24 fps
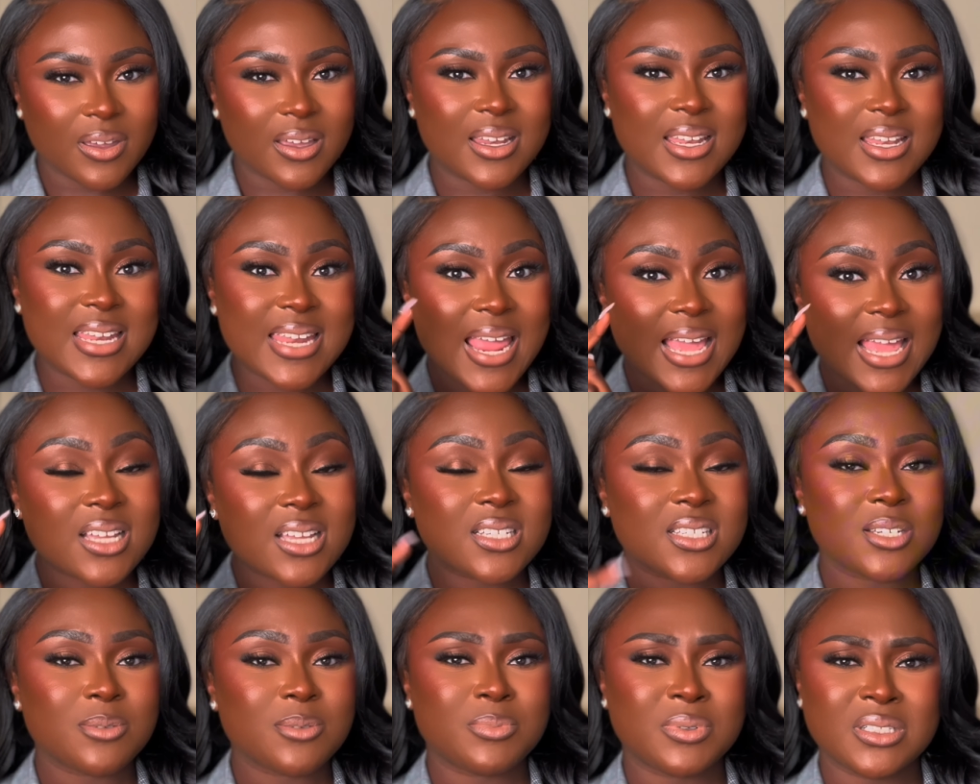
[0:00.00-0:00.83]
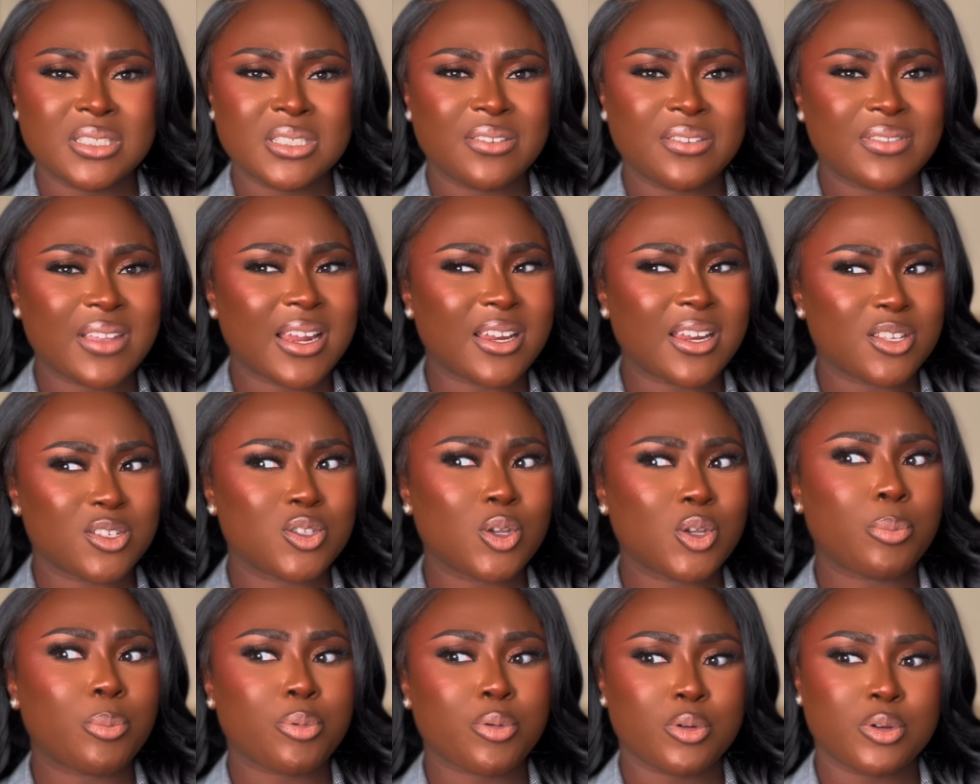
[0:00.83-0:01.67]
a negative belief that is
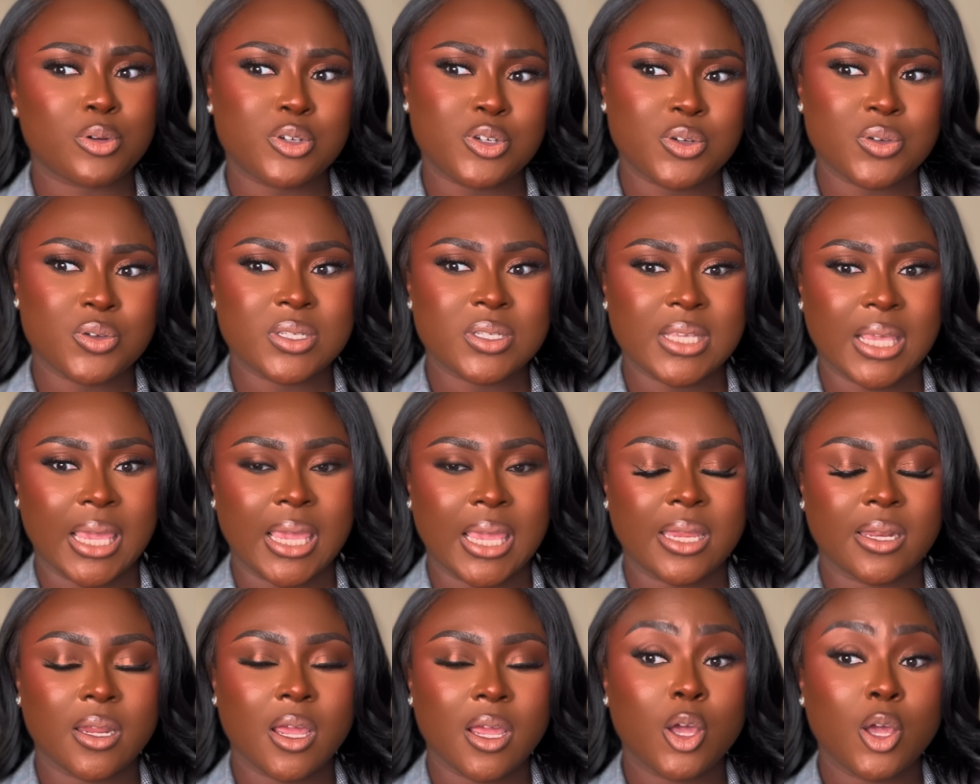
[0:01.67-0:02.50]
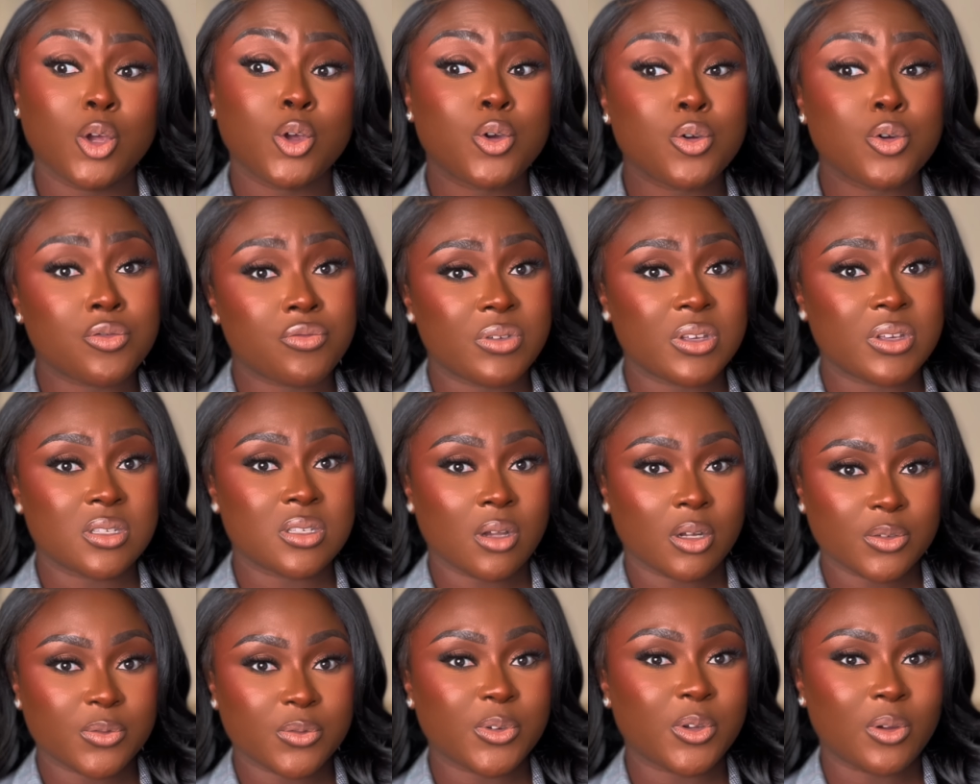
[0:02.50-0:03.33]
not producing good
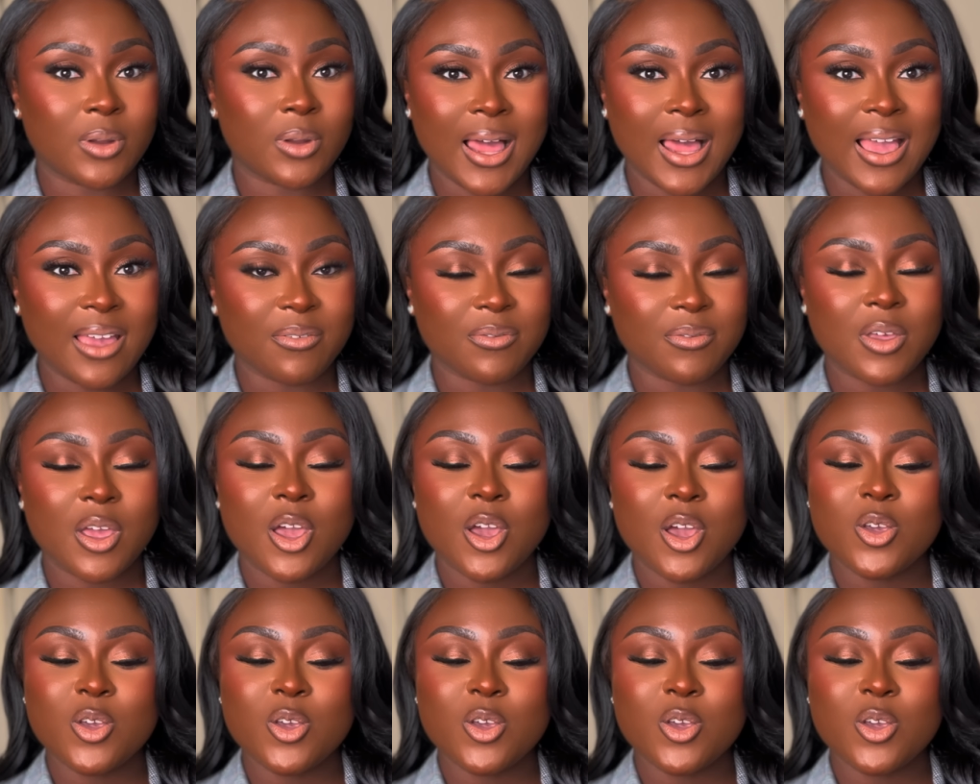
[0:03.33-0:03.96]
results for your life,